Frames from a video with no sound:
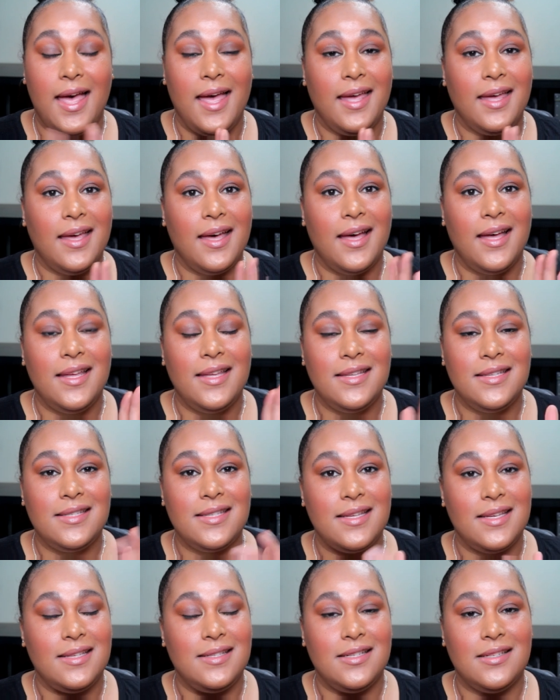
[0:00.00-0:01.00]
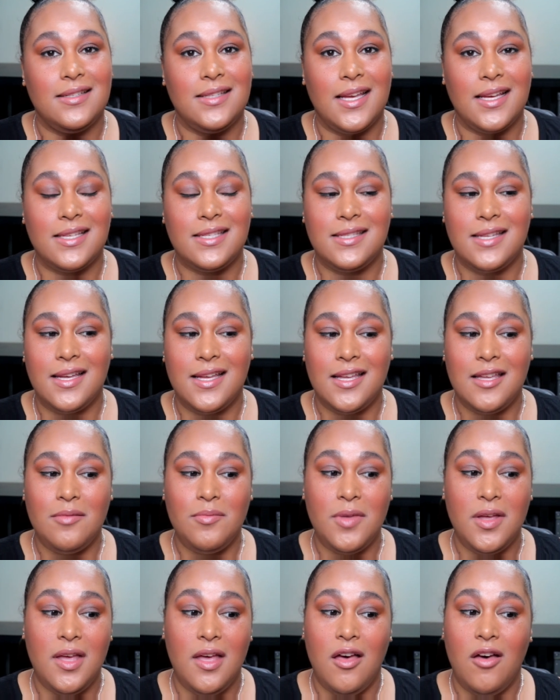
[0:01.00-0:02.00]
And guys, until next
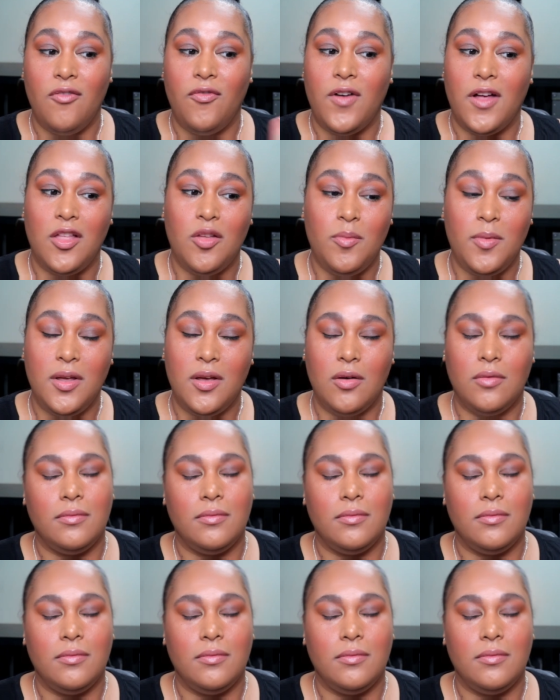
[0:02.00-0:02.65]
time, follow me.